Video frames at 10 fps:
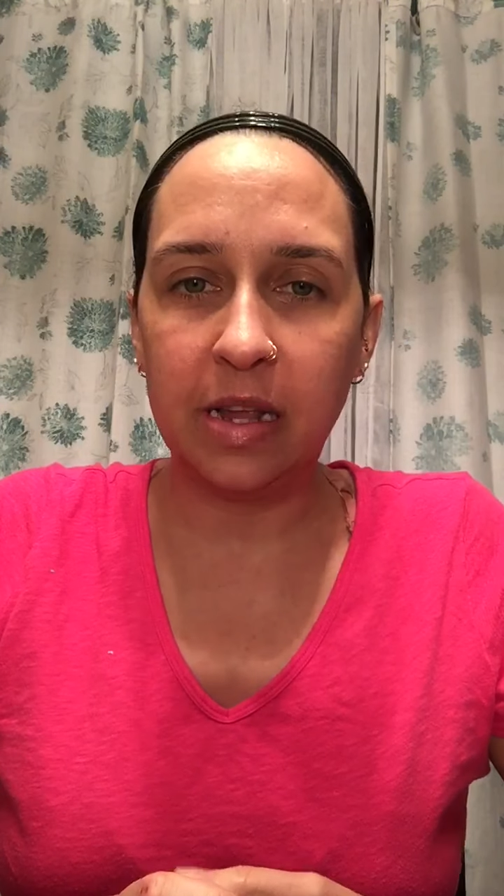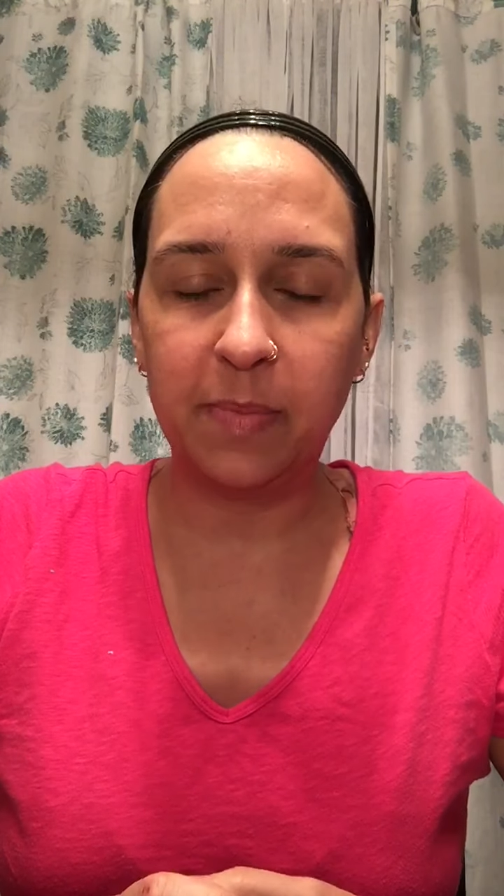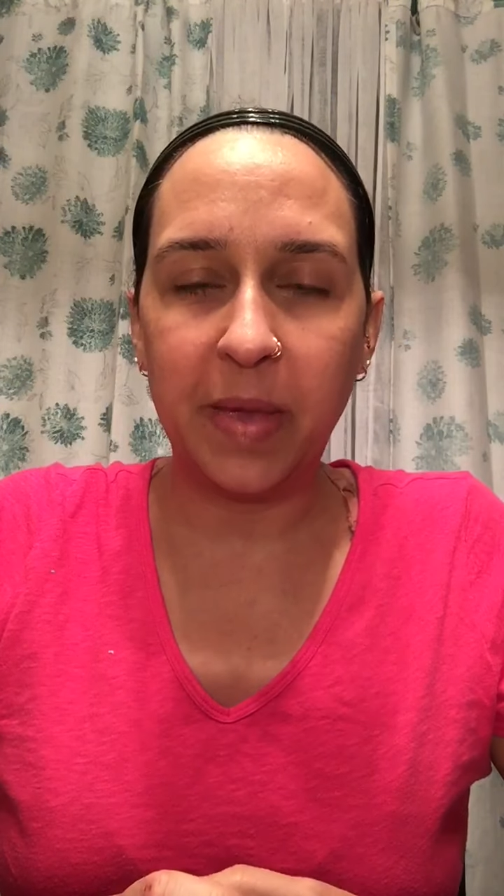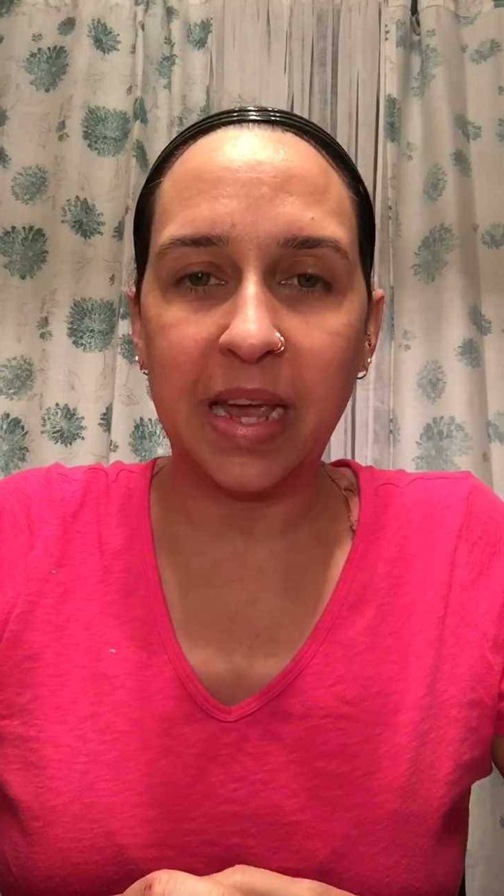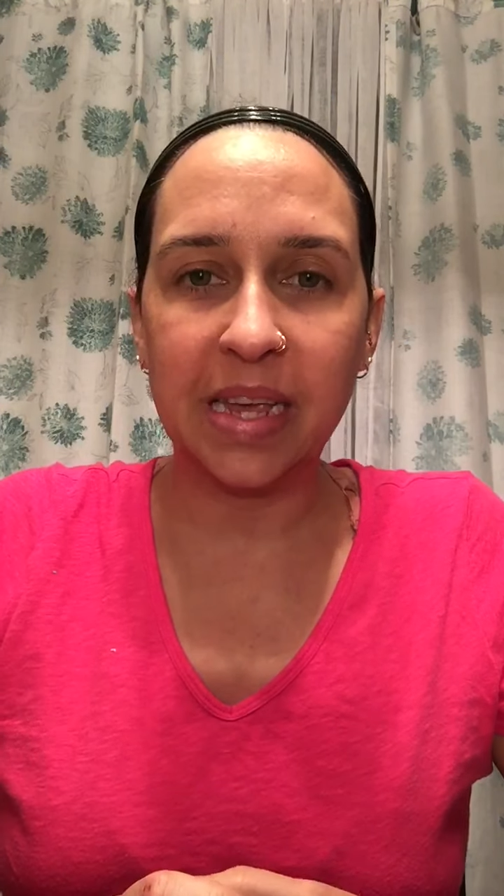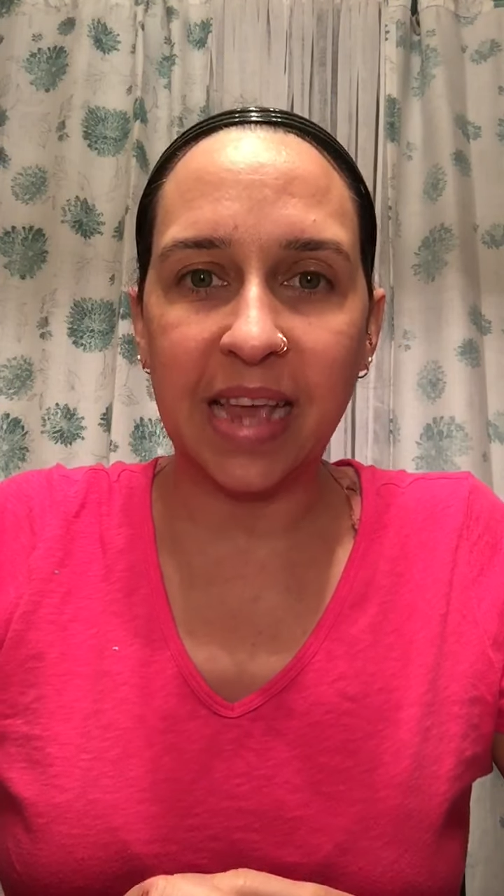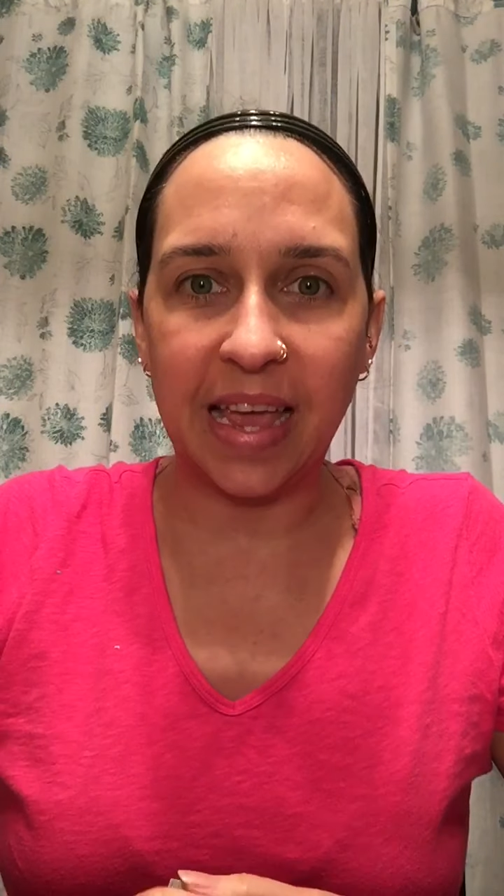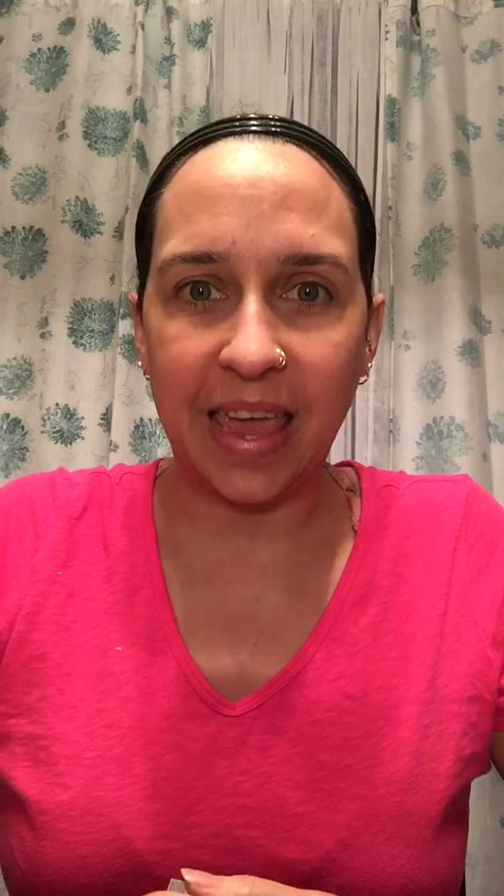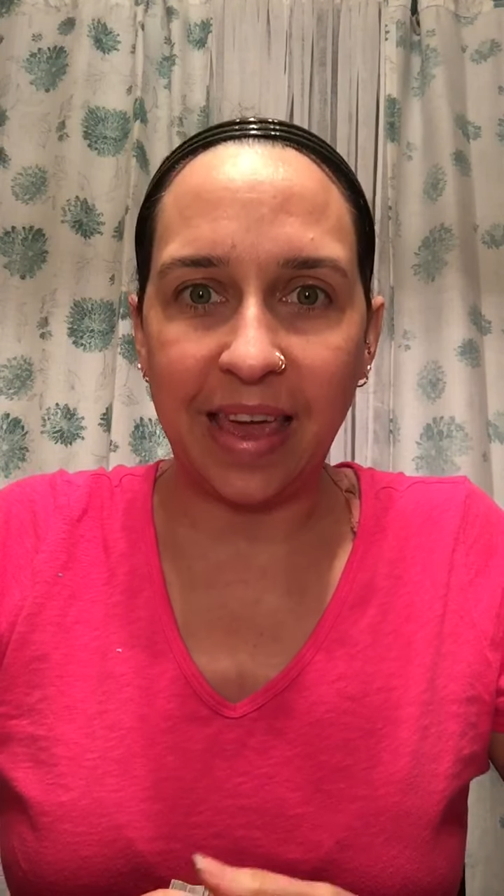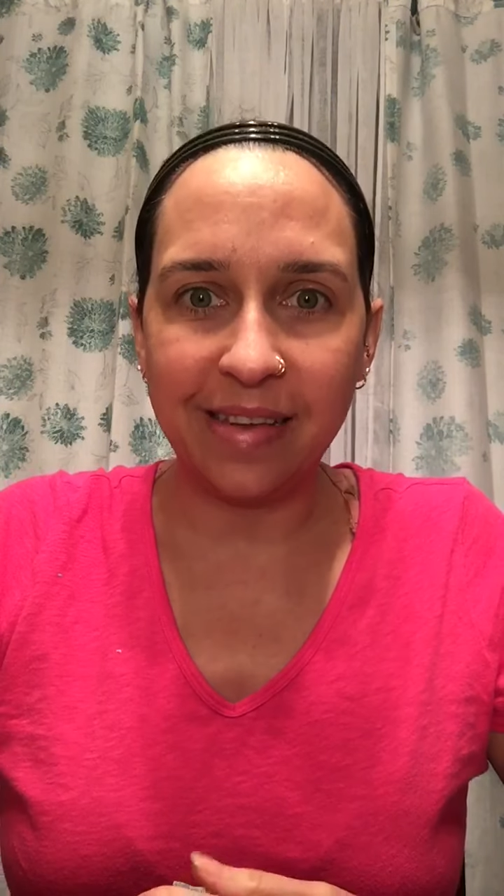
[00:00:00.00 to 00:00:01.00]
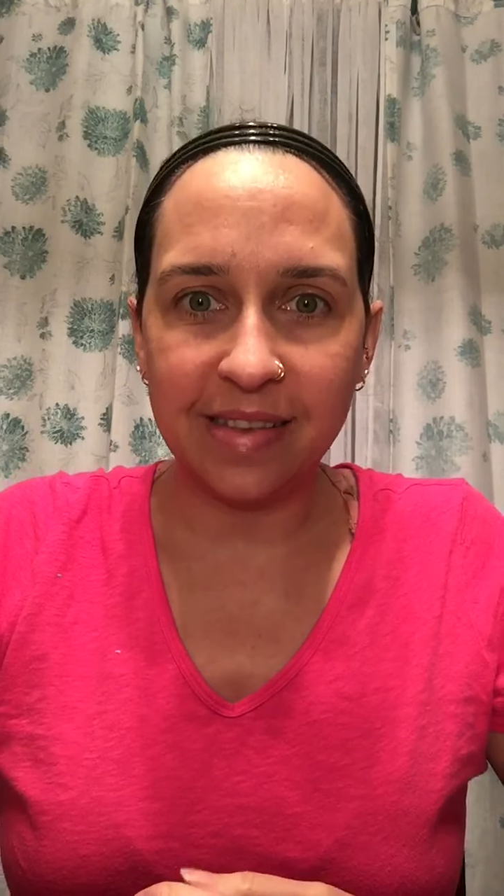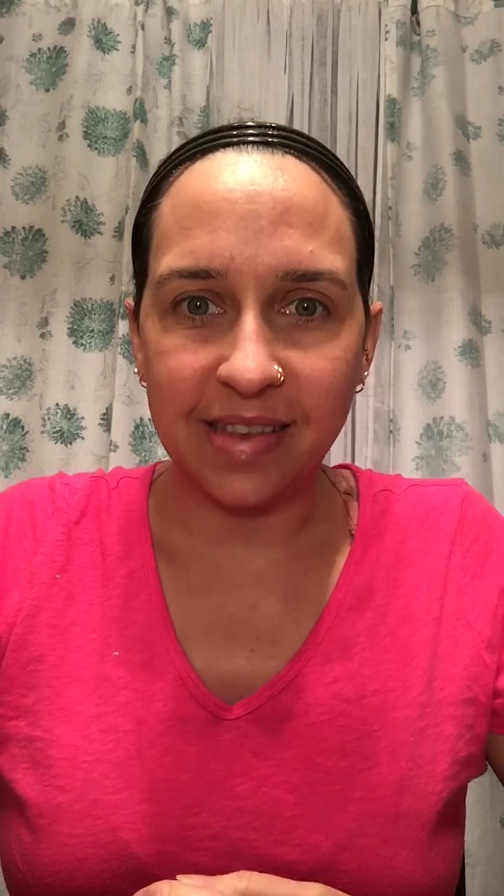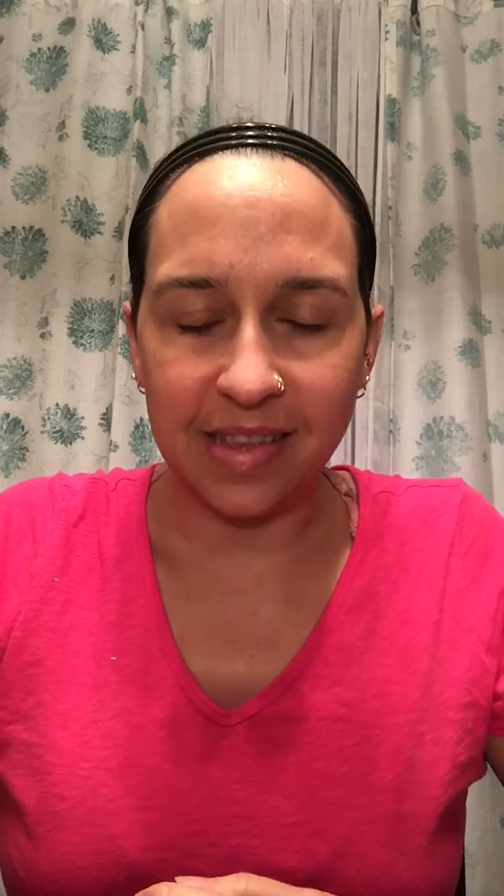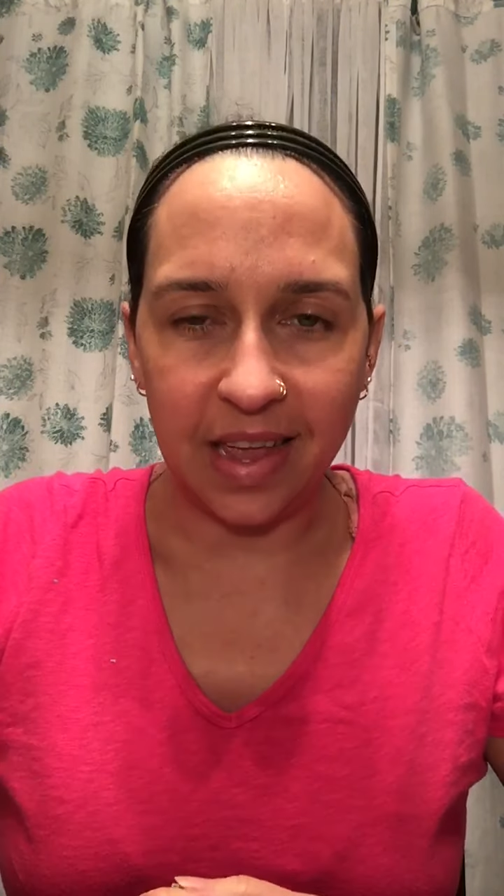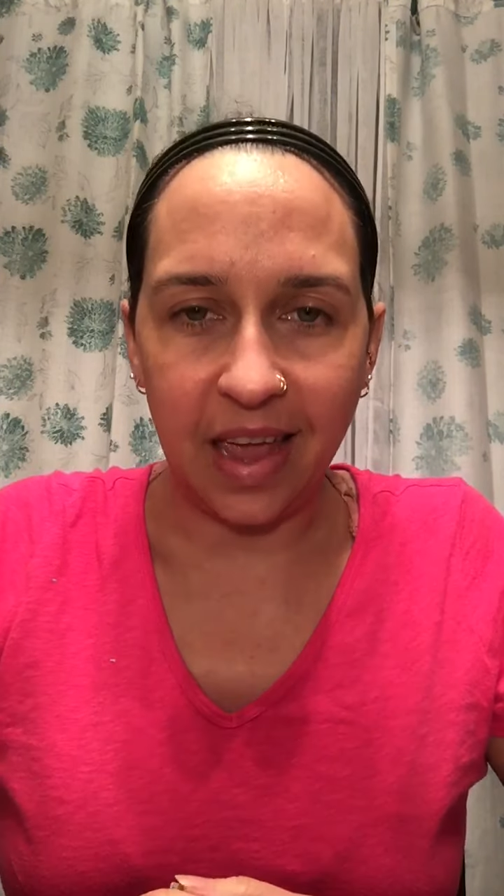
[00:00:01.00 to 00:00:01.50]
it's because I can't
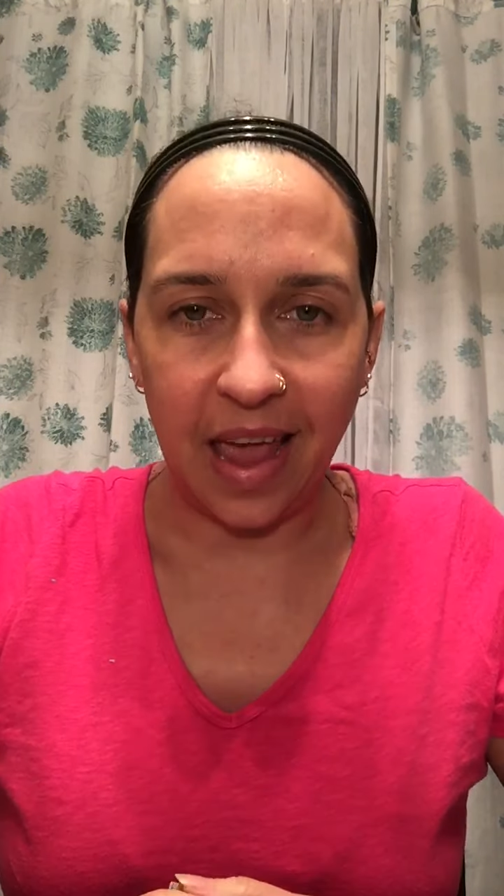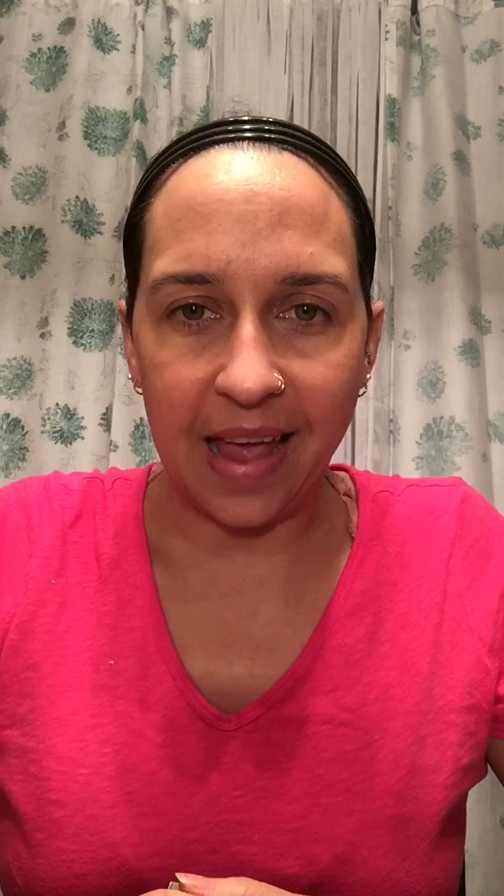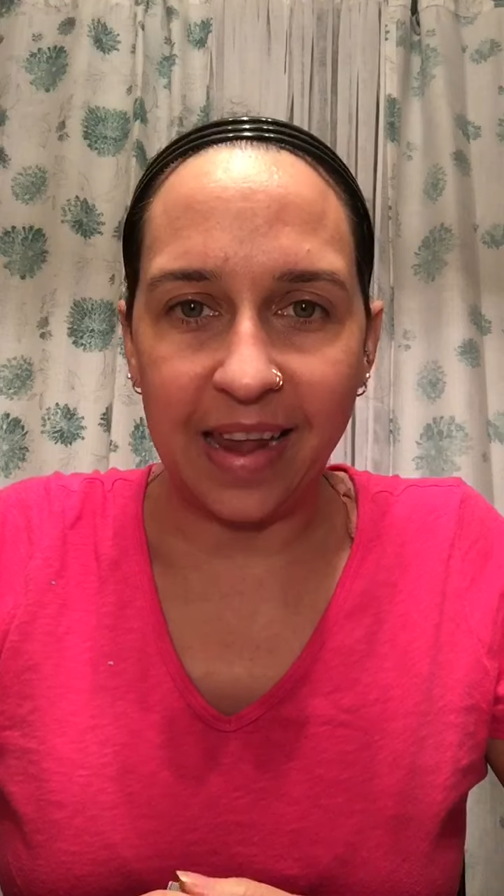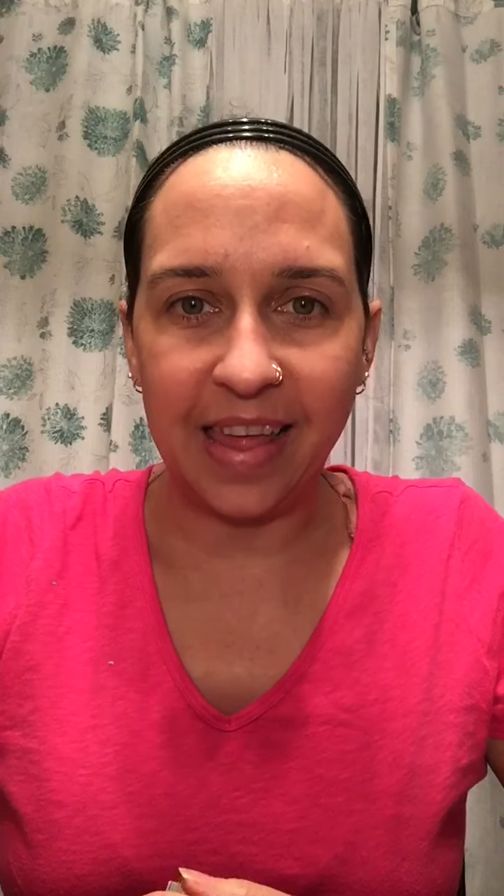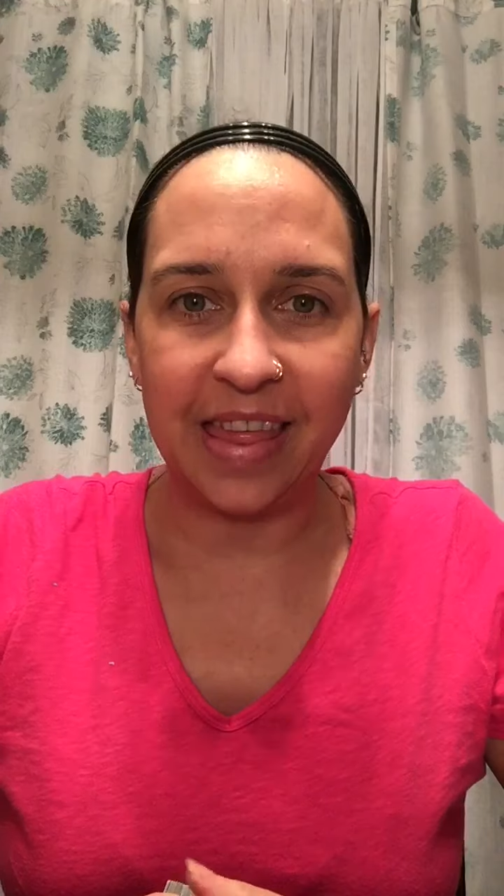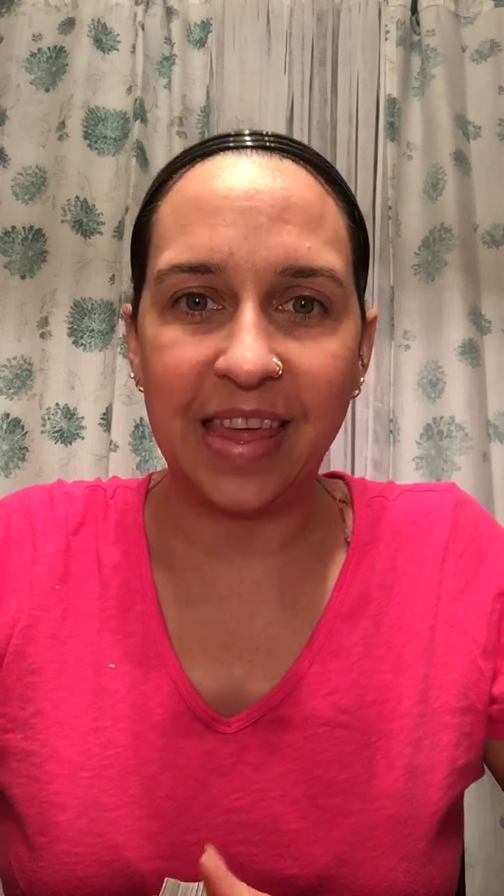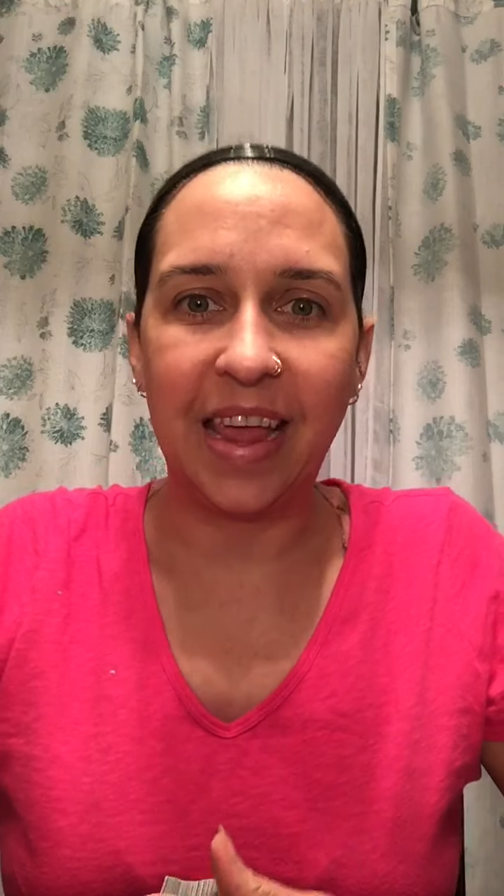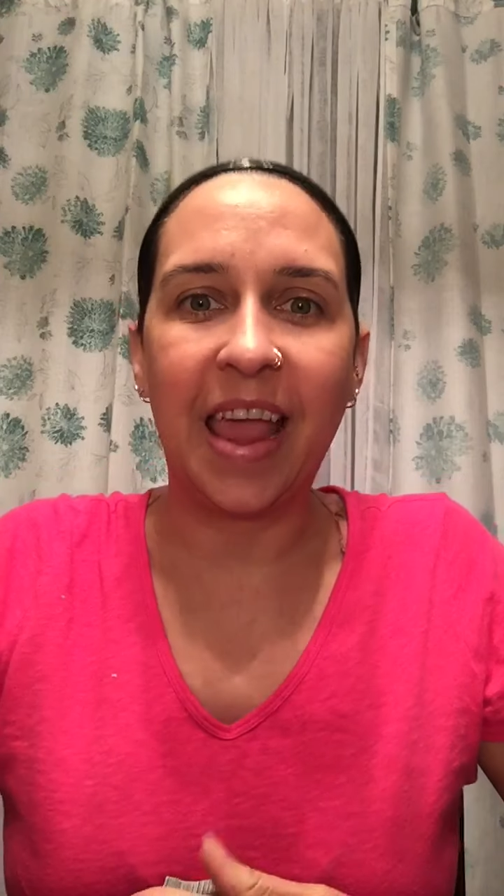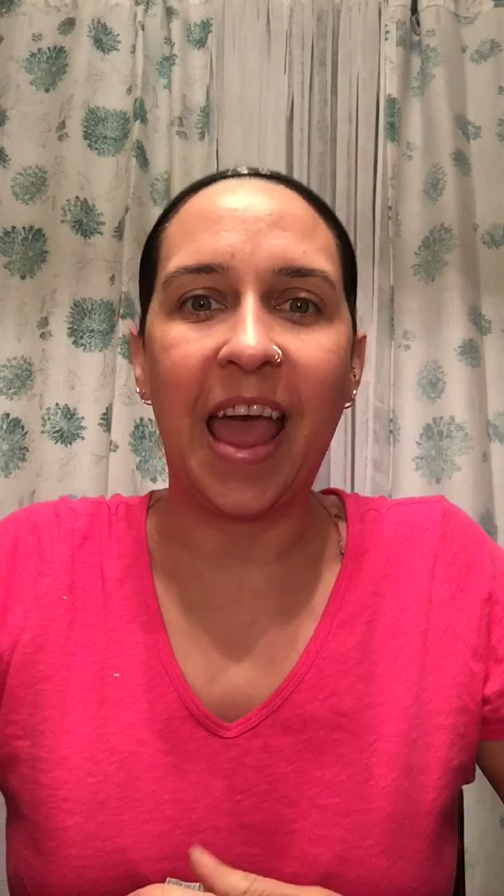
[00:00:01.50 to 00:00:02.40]
see anything